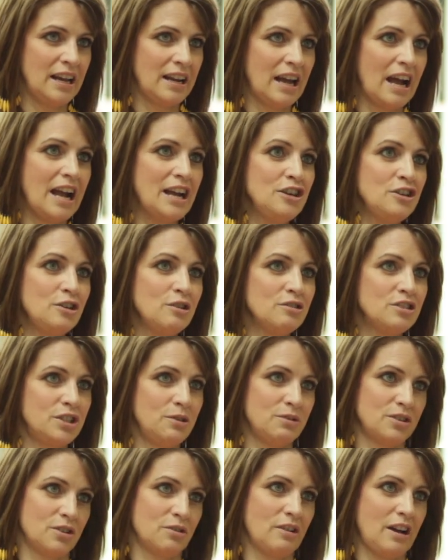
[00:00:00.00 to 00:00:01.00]
And I knew
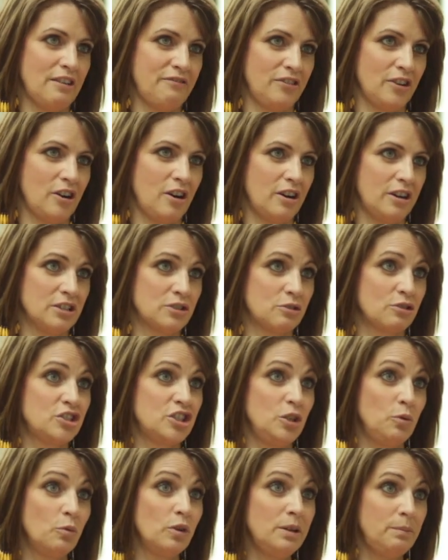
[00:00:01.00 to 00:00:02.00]
she was a graphic artist, or
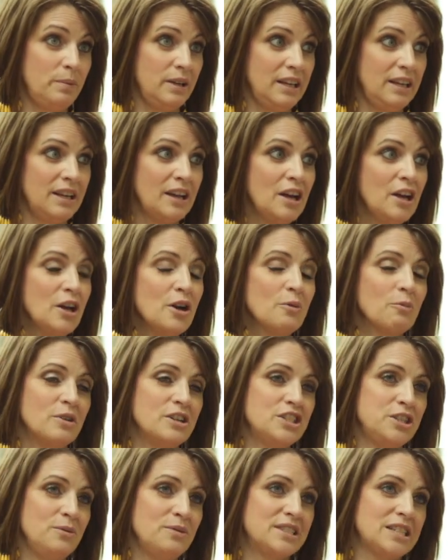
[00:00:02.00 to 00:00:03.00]
she would be.
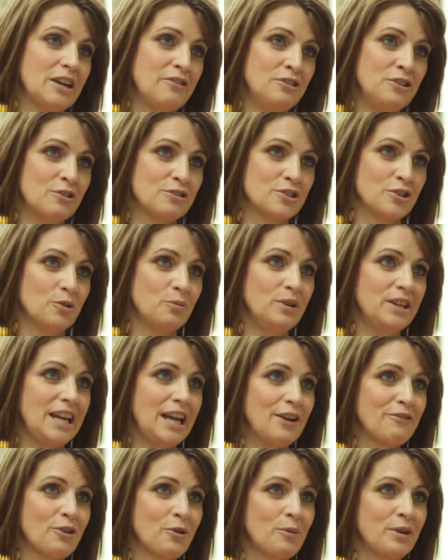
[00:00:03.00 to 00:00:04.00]
When she was seven years old, we
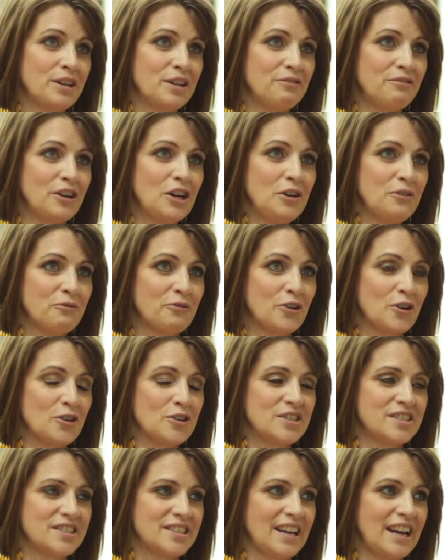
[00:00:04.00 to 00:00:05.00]
gave her one of the very
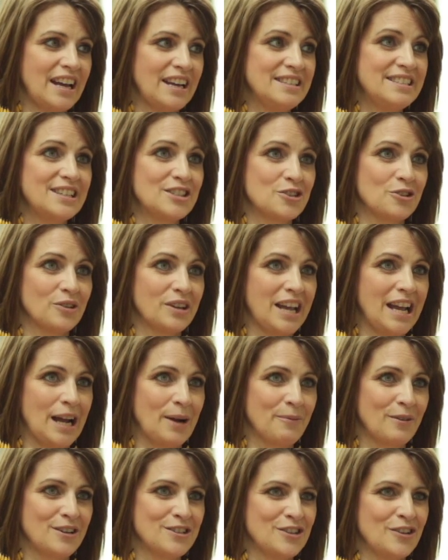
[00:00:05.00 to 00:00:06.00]
first uh, digital
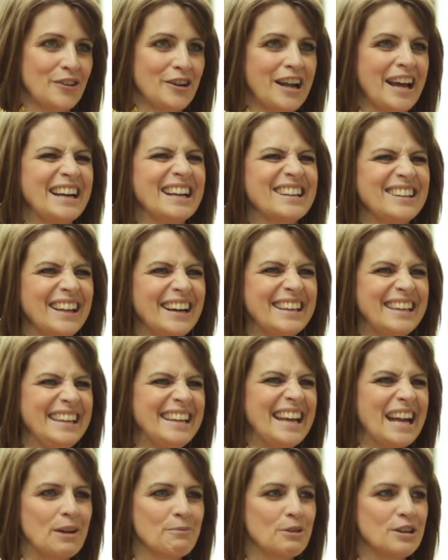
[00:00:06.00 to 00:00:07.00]
cameras. You know, they're kind of
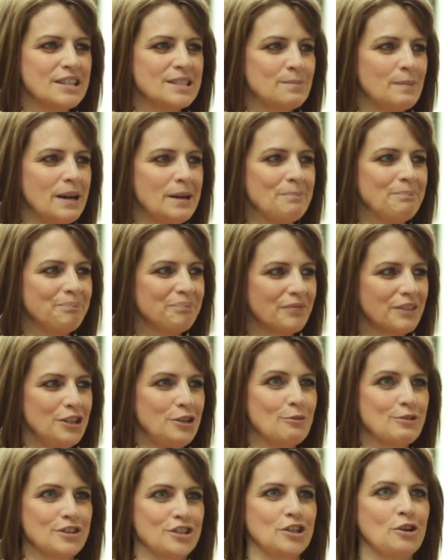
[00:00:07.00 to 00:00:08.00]
clunky cameras, but
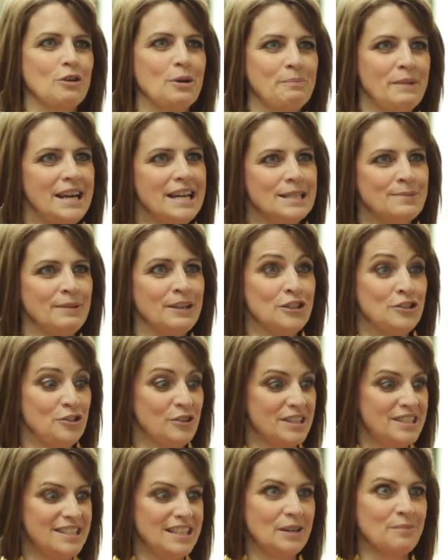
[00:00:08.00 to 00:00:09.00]
you were so amazed because
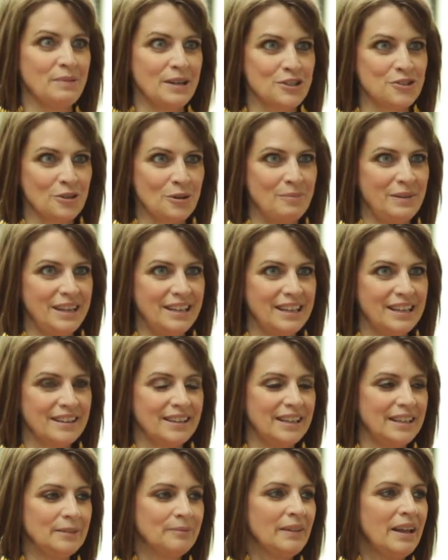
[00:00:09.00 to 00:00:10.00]
you could see the picture
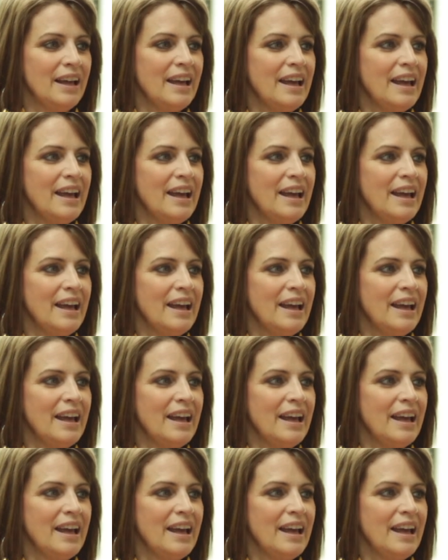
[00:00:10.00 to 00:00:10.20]
immediately.